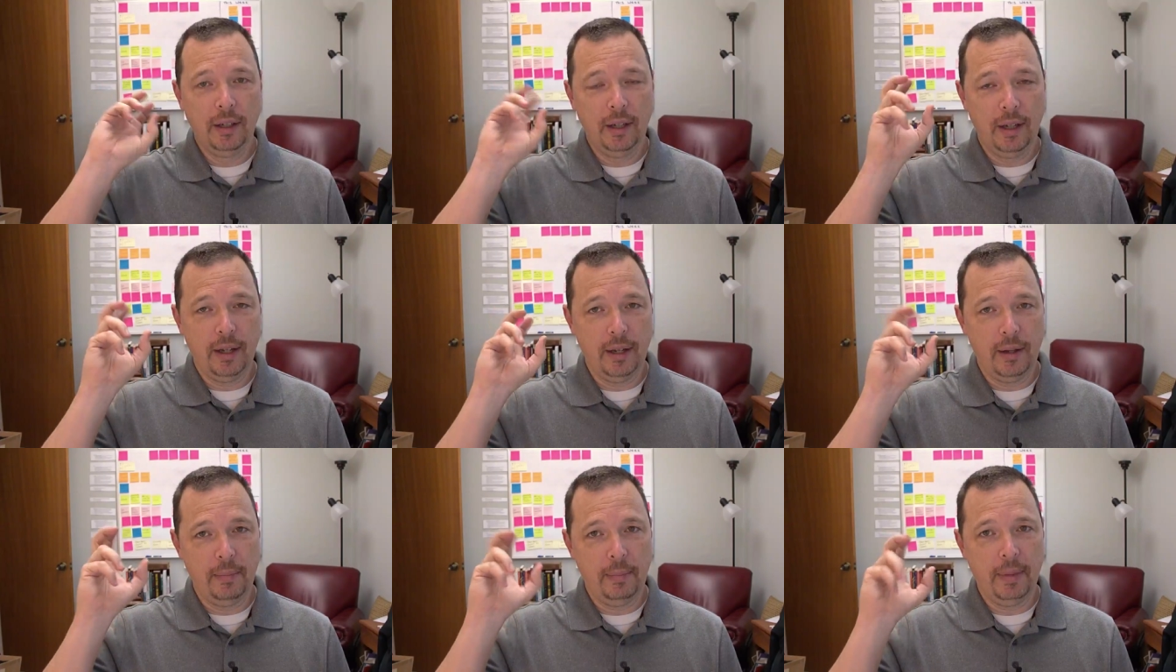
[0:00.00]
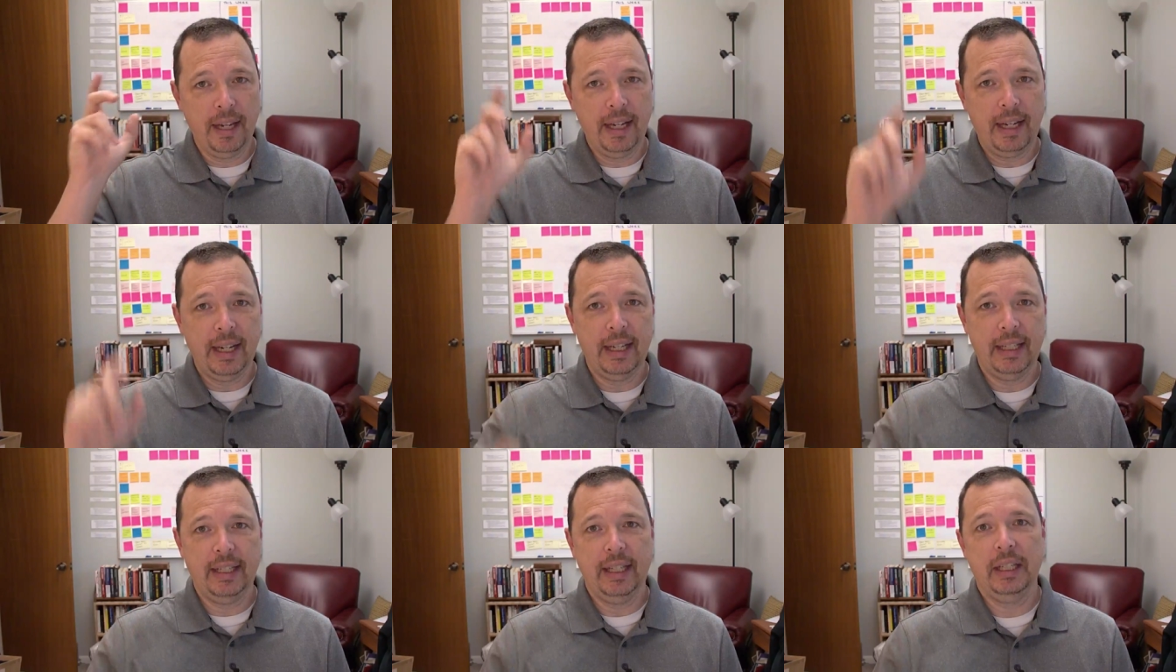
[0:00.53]
uh,
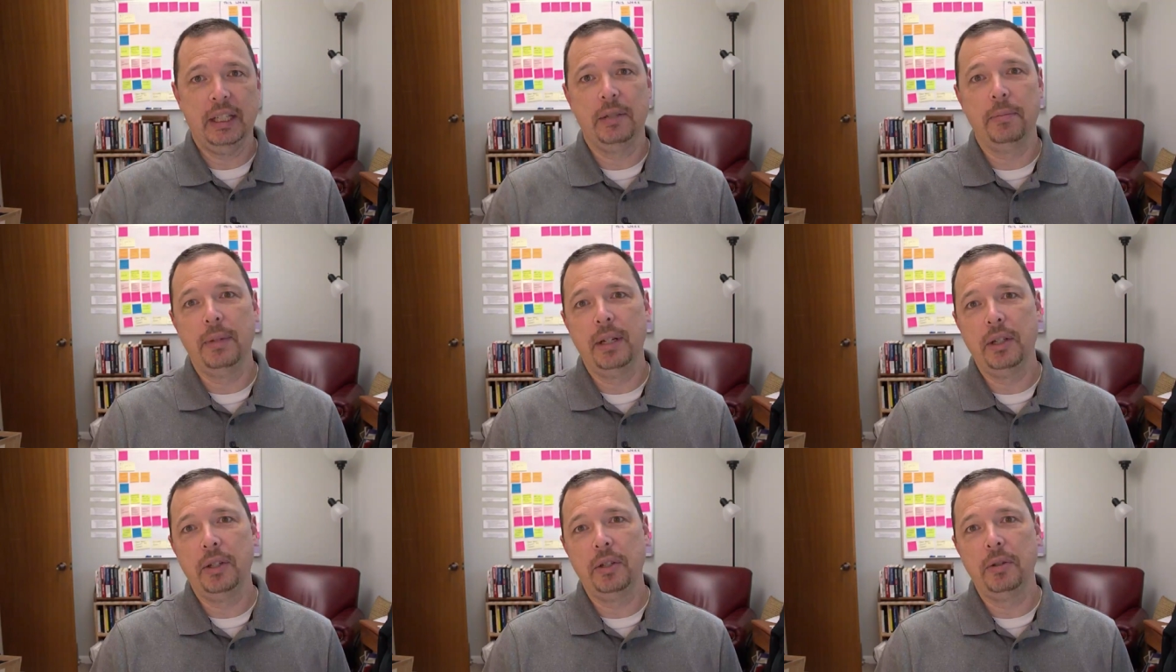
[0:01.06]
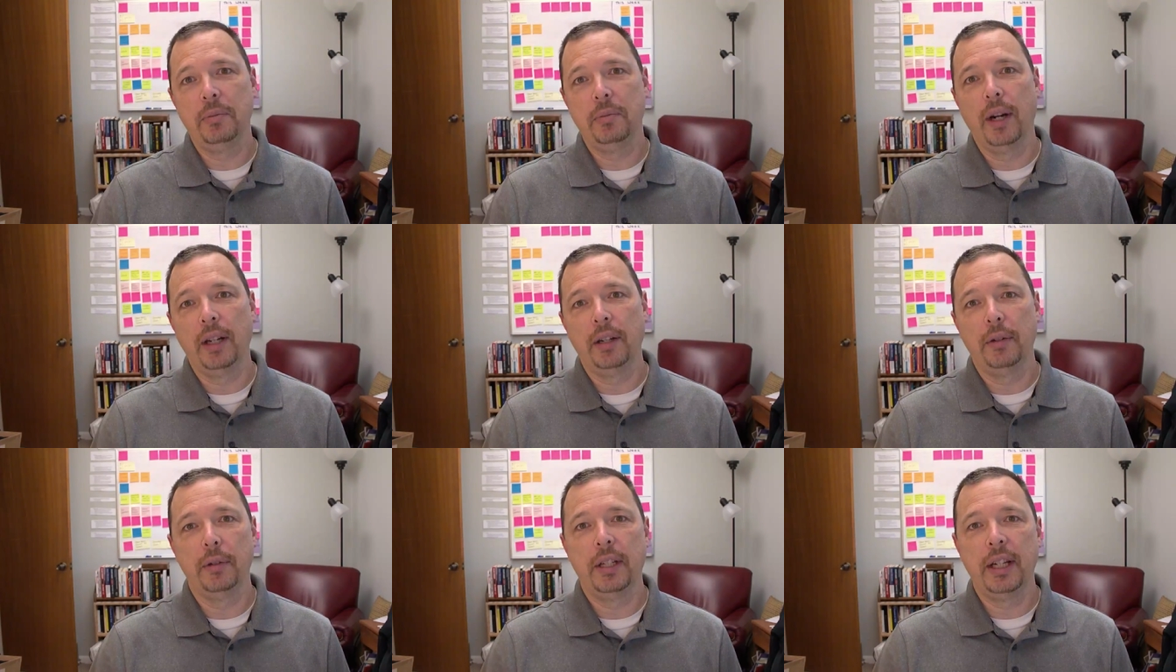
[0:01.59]
thinking system in your
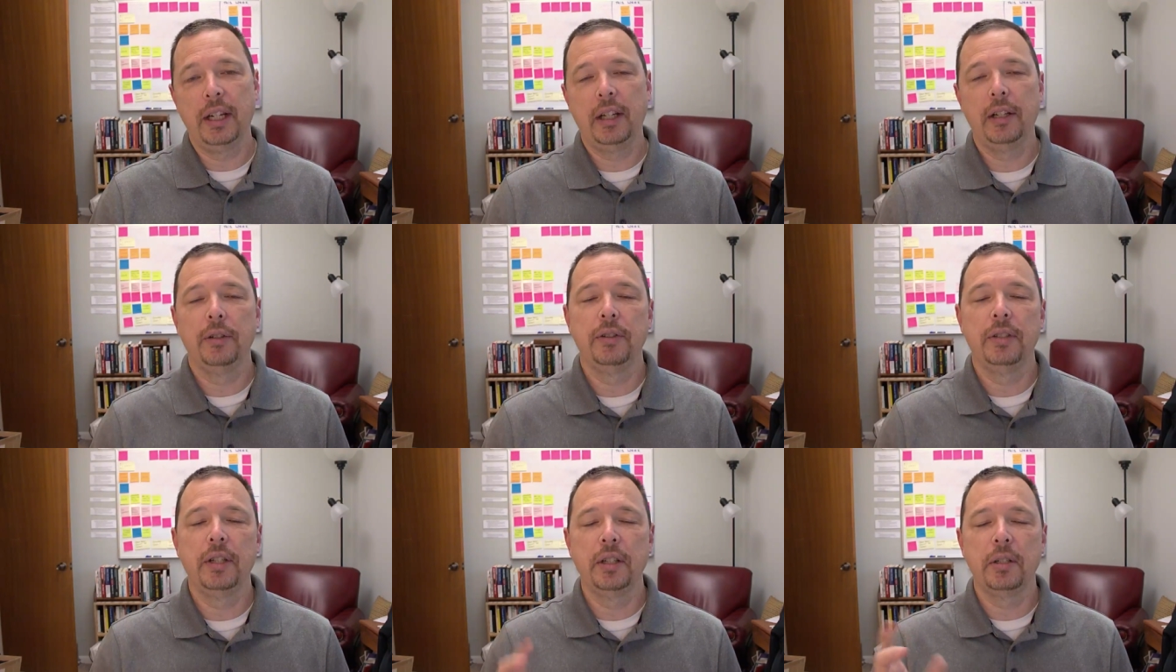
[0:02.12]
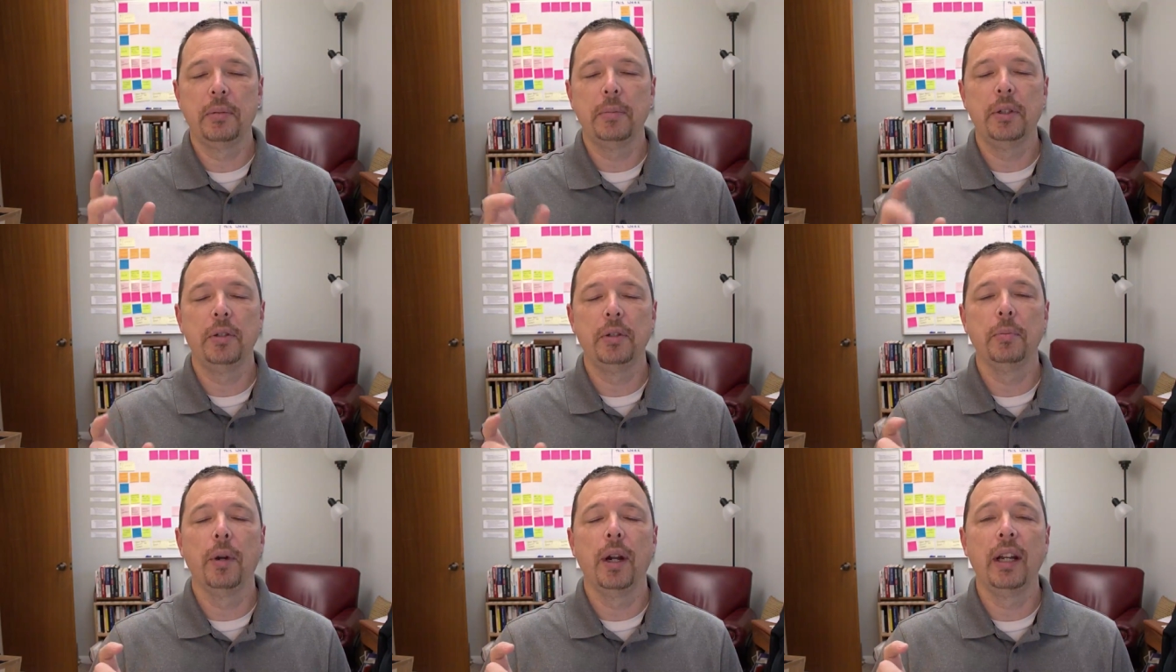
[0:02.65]
brain, your reticular system
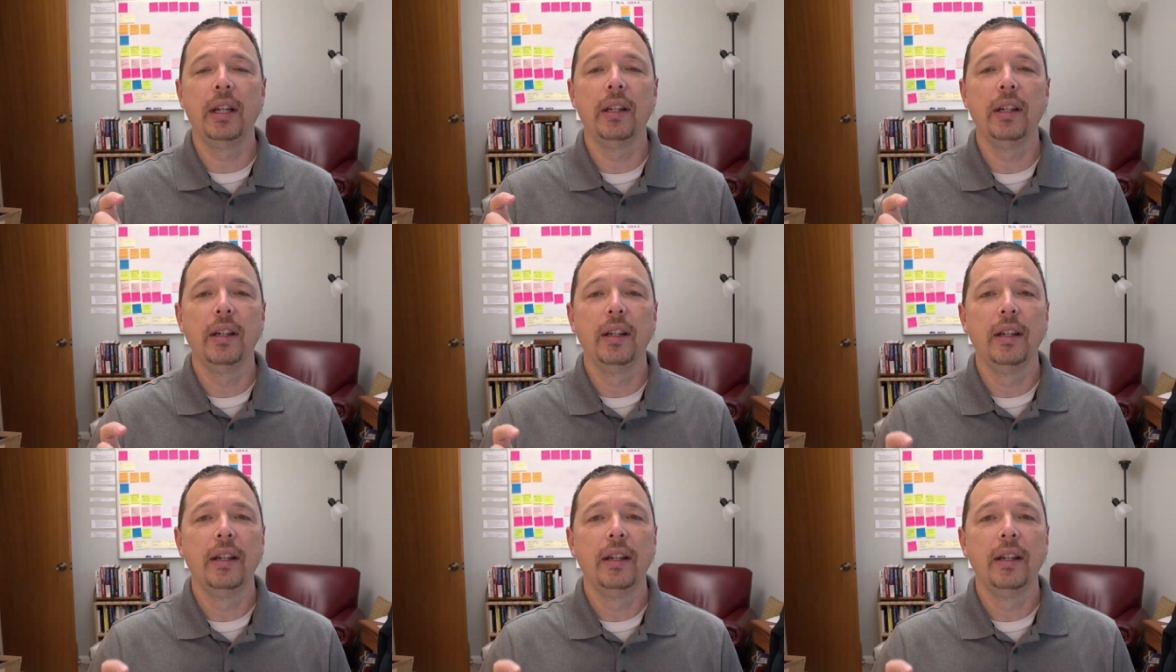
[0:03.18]
in your brain,